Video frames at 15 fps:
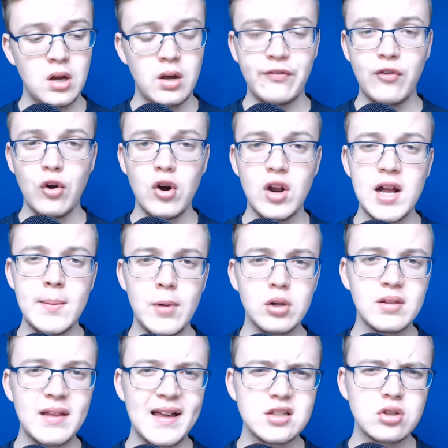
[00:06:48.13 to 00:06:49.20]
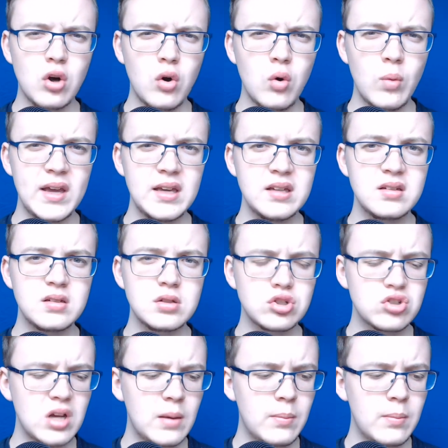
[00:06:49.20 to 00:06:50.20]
for him. Our last all white strip